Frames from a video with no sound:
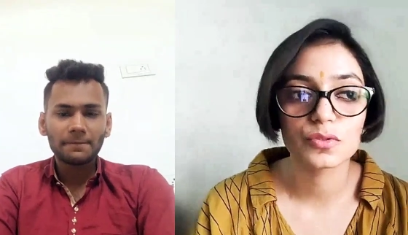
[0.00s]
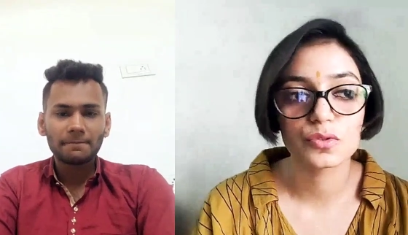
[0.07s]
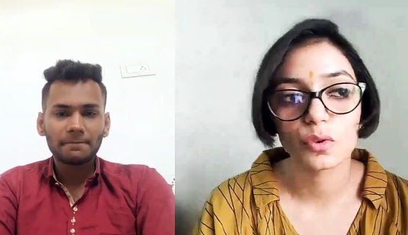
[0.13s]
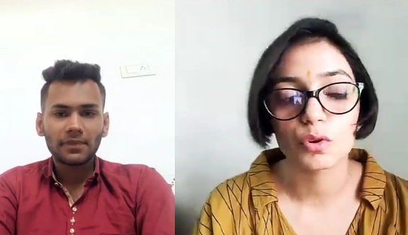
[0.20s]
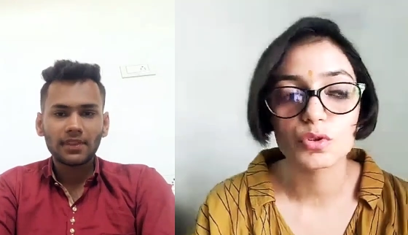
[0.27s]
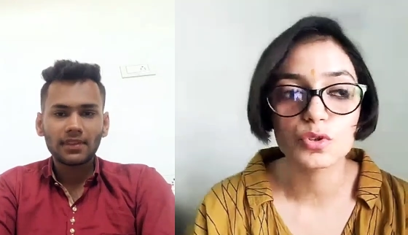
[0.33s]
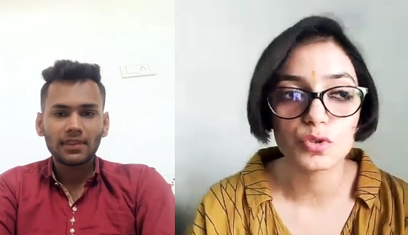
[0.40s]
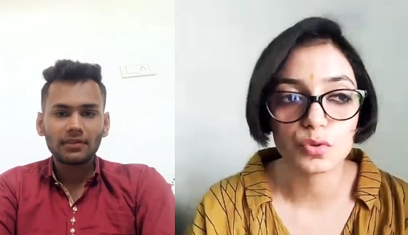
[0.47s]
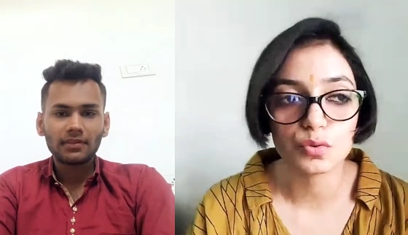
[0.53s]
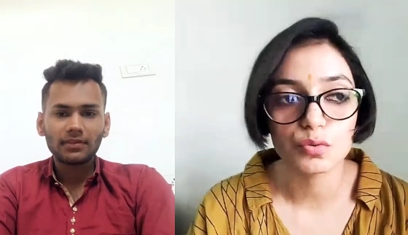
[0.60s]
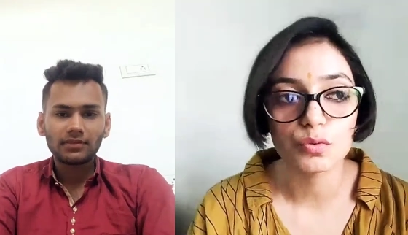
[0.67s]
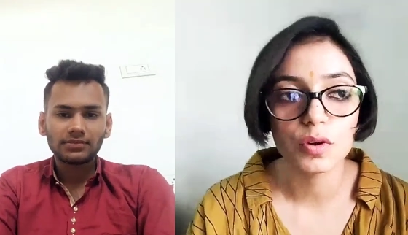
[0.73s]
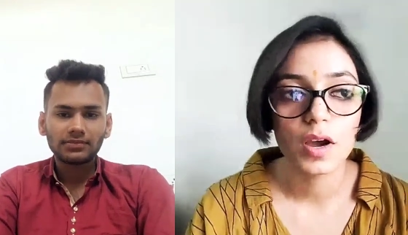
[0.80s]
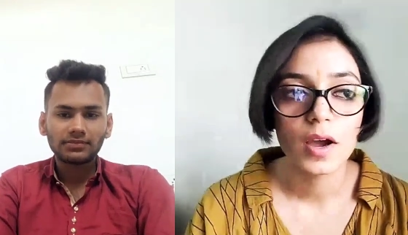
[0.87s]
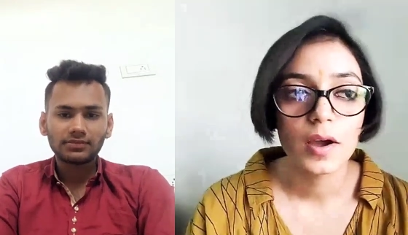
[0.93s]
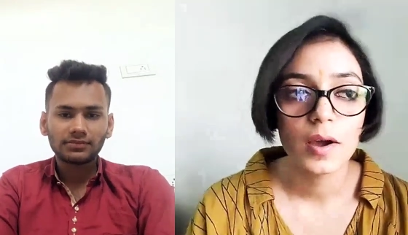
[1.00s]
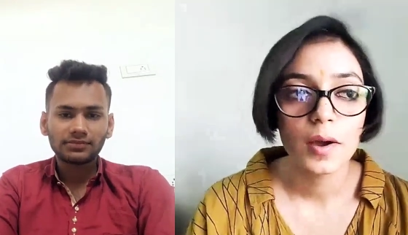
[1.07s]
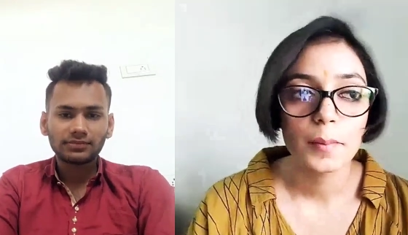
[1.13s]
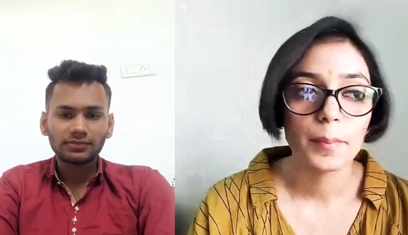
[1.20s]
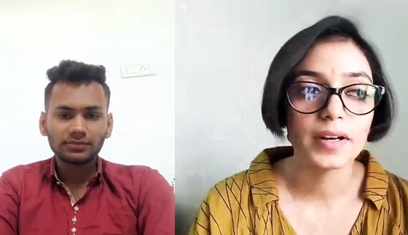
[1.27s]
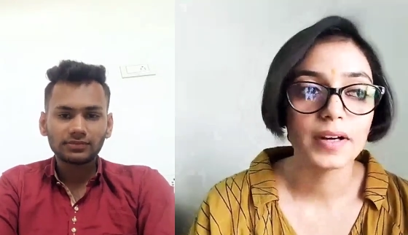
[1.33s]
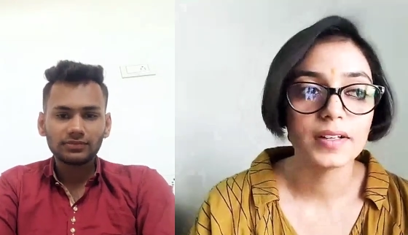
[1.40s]
Speaker 1: So true.
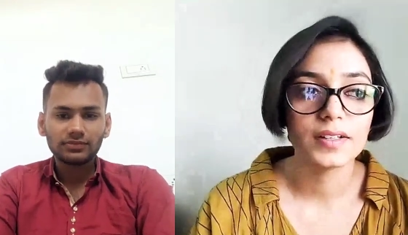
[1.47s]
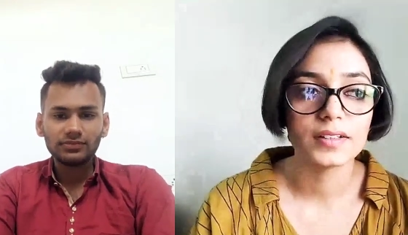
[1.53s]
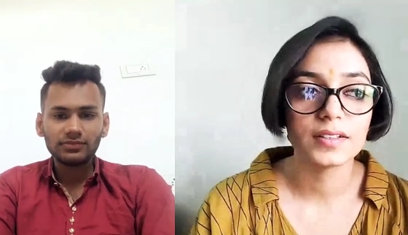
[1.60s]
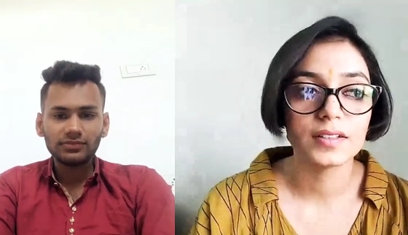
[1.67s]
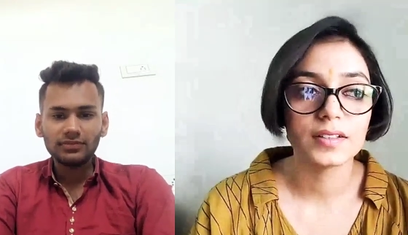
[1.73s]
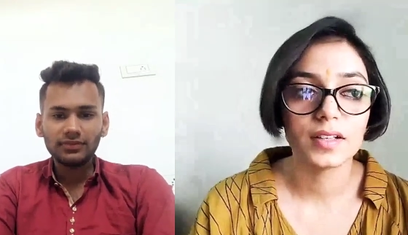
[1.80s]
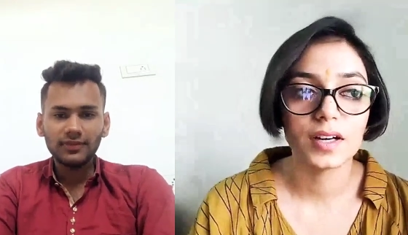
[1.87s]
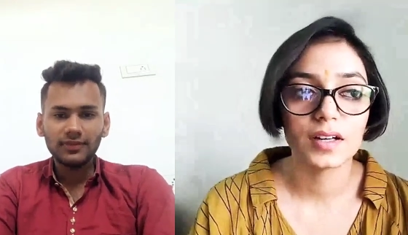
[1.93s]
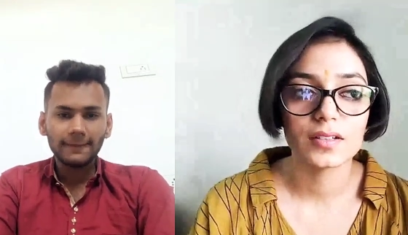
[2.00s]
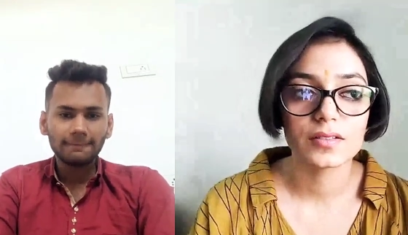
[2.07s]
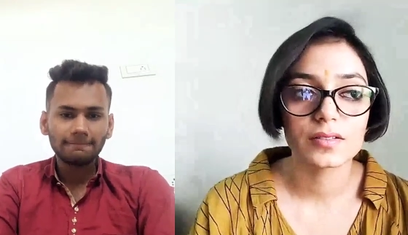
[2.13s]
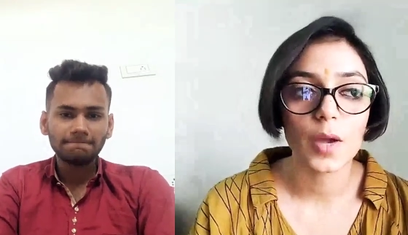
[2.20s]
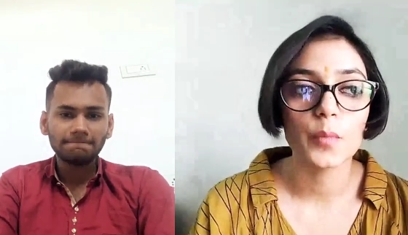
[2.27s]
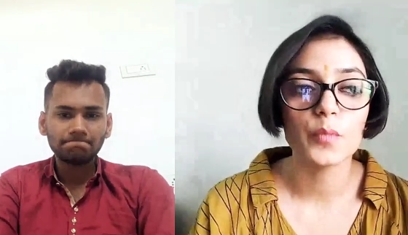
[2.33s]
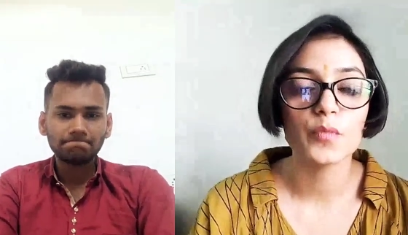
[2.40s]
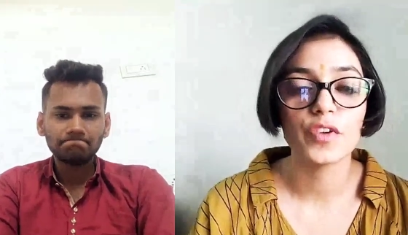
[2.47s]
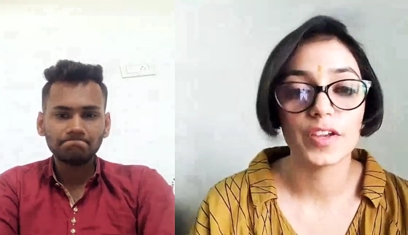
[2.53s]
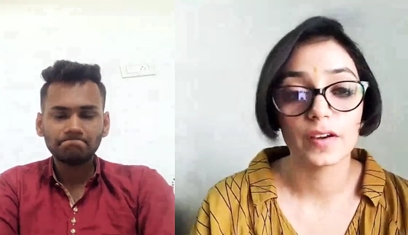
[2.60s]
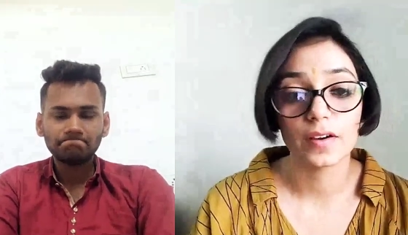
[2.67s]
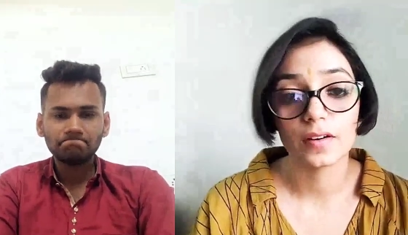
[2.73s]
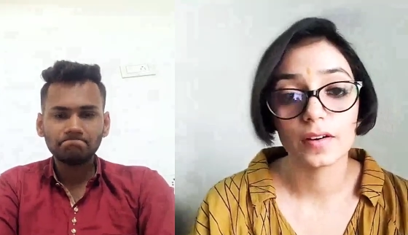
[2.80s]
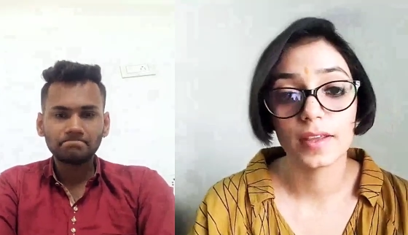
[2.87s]
But
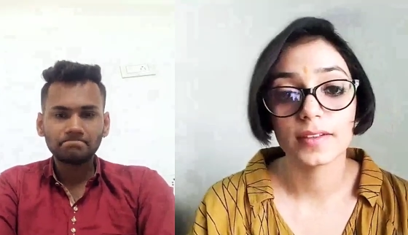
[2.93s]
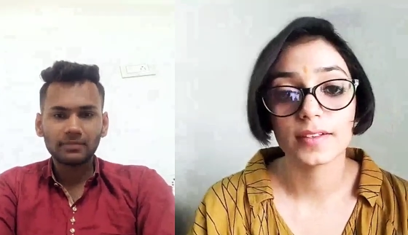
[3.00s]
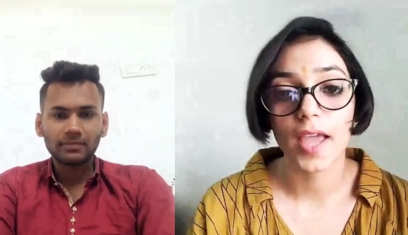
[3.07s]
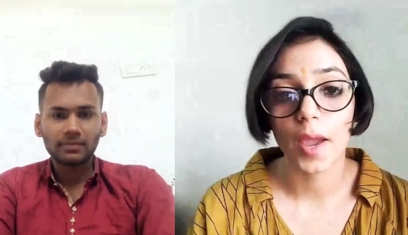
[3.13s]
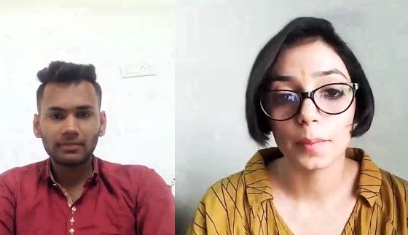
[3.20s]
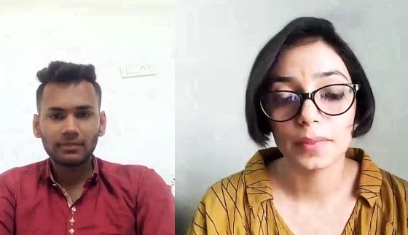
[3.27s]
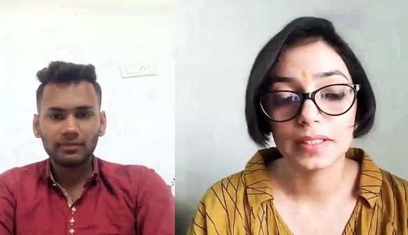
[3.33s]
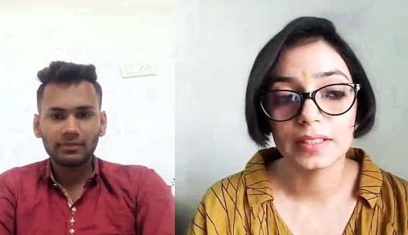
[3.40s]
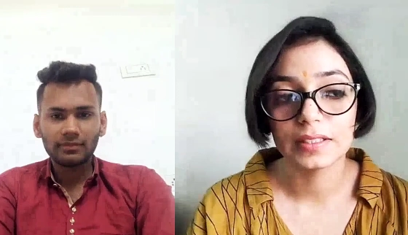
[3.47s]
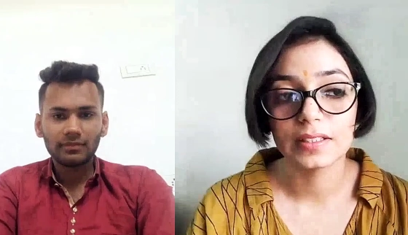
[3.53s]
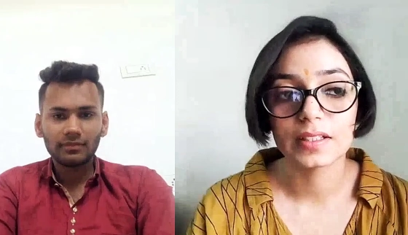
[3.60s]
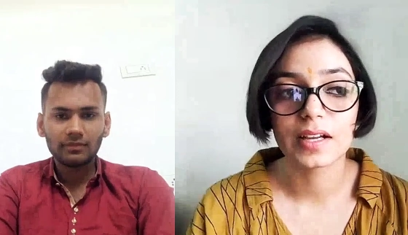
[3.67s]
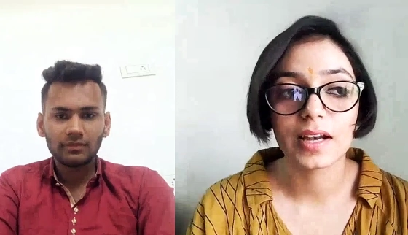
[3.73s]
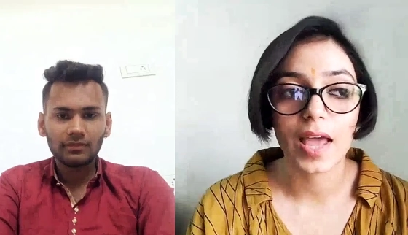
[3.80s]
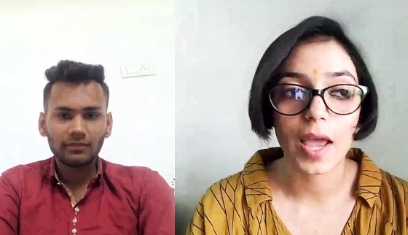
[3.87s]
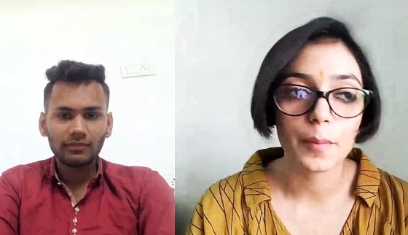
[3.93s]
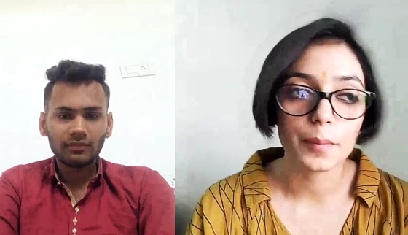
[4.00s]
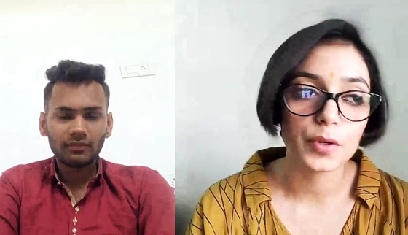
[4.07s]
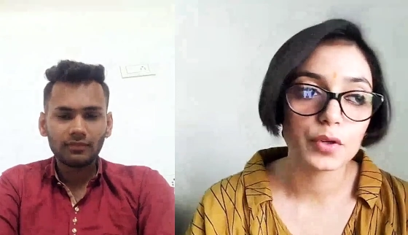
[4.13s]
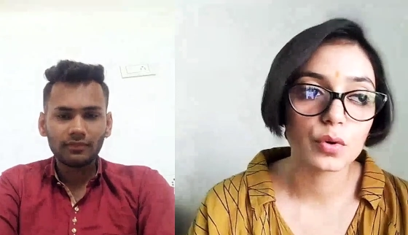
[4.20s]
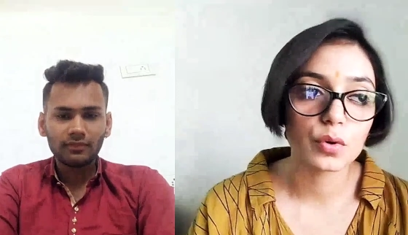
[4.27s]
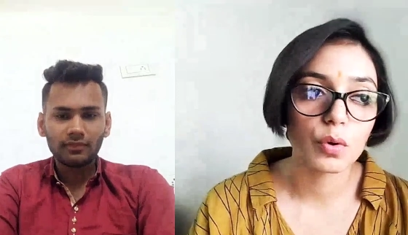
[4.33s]
somewhere like Cambly,
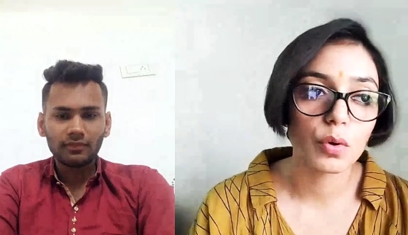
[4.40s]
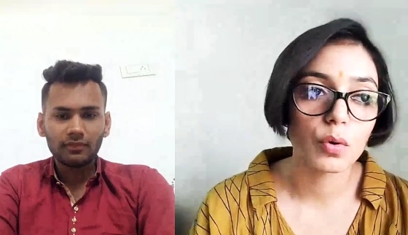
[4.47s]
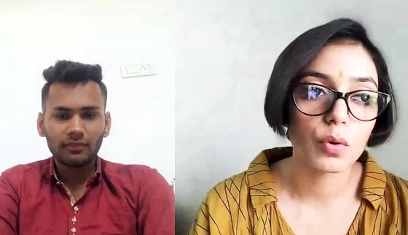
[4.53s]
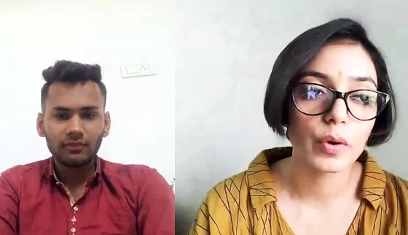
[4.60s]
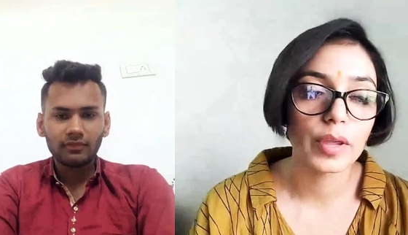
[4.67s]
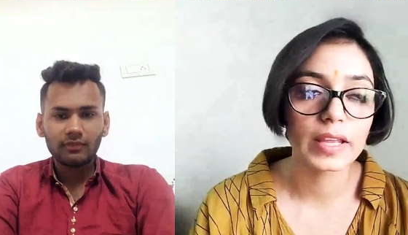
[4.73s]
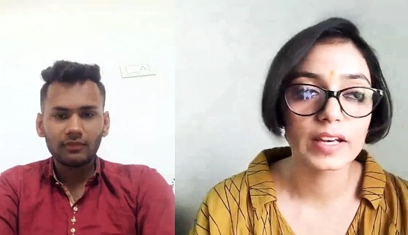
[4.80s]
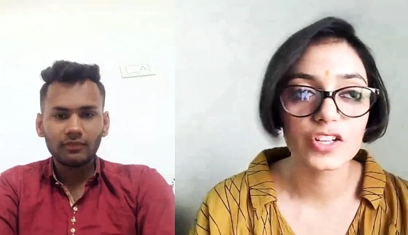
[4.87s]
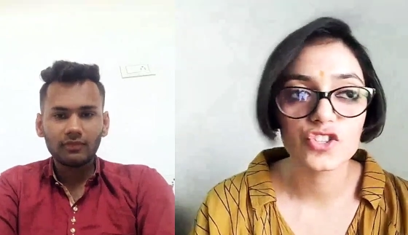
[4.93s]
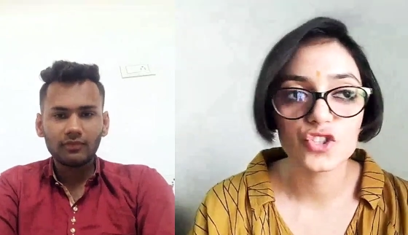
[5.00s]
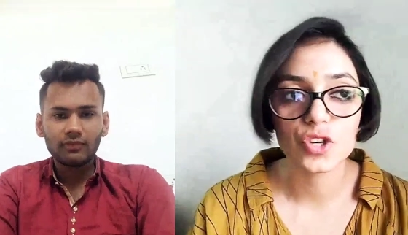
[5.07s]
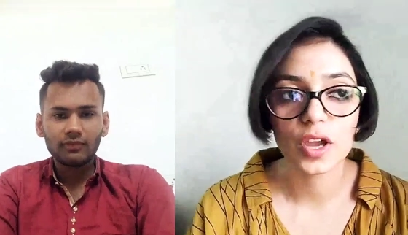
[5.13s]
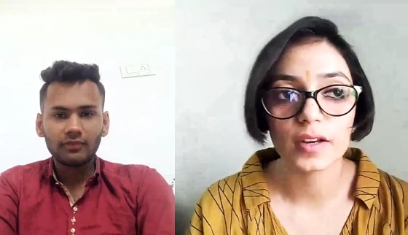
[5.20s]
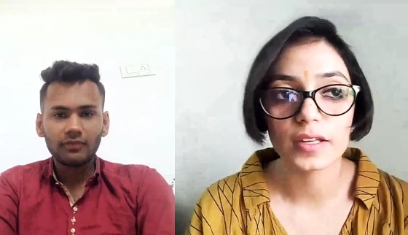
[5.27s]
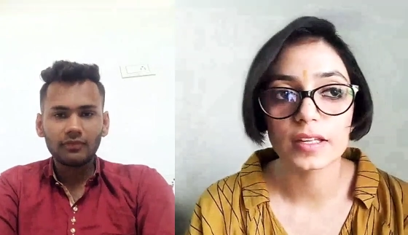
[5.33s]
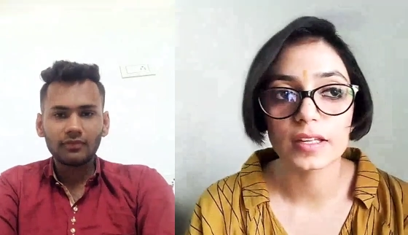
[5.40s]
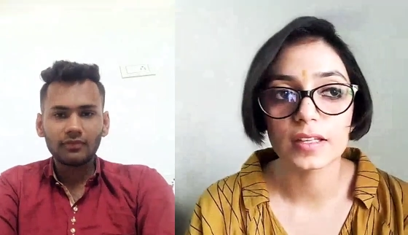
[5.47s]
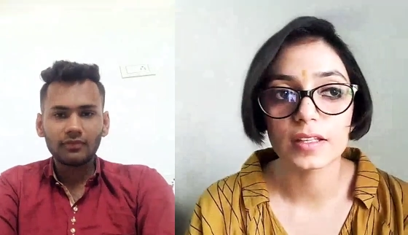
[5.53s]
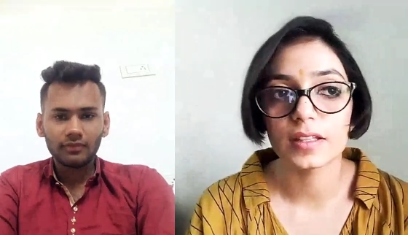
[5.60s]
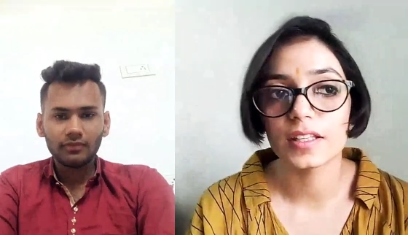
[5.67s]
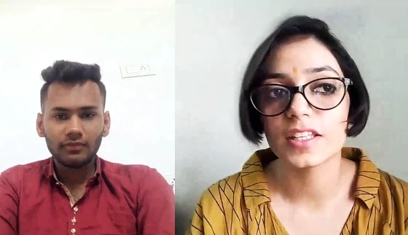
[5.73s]
Clapingo, English Shy,